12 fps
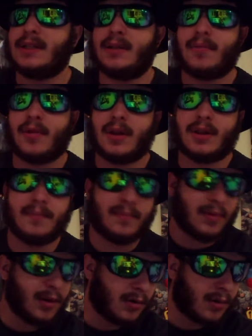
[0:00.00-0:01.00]
and they brought it to
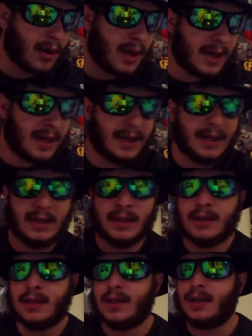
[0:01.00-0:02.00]
Blu-ray,
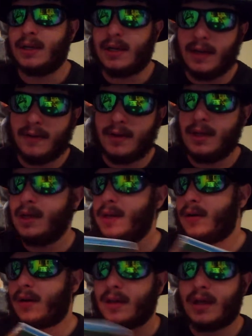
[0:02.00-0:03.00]
DVD,
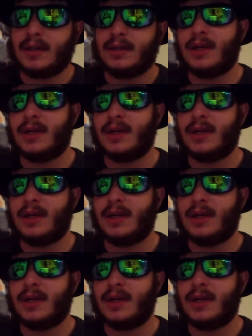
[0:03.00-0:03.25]
and all that